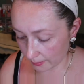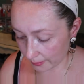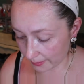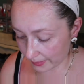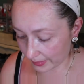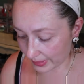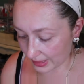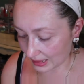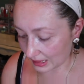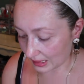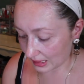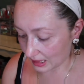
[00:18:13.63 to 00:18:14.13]

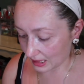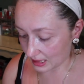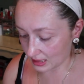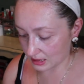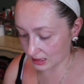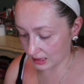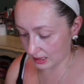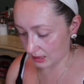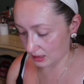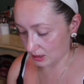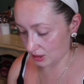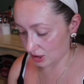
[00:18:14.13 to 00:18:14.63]
but like I
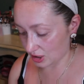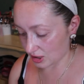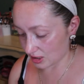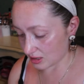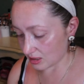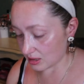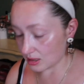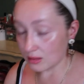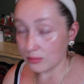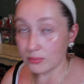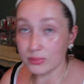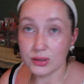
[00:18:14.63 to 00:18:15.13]
said,
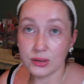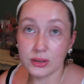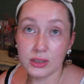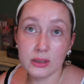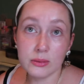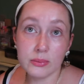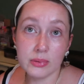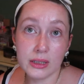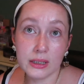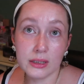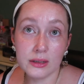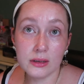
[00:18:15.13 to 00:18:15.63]
just a beauty
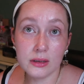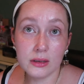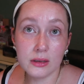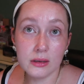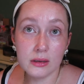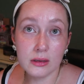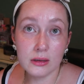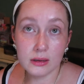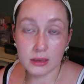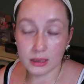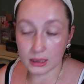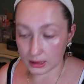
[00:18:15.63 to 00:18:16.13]

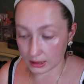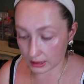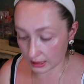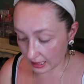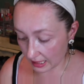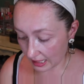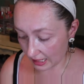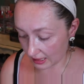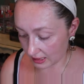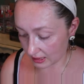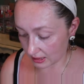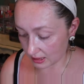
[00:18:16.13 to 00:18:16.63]
blender in
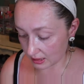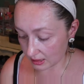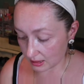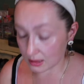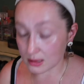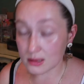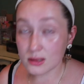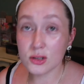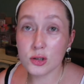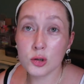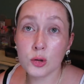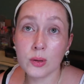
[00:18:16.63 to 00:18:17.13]
Canada
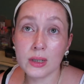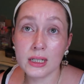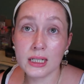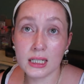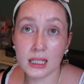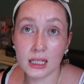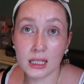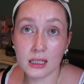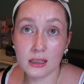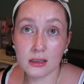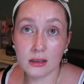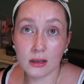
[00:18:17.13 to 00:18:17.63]
is
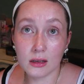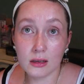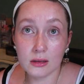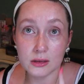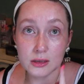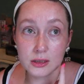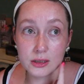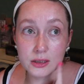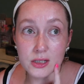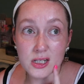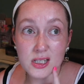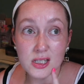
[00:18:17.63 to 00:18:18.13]

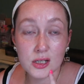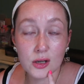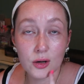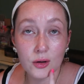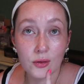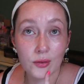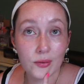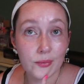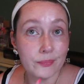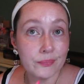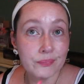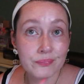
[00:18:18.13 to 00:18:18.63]
$28.
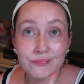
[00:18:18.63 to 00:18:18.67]
So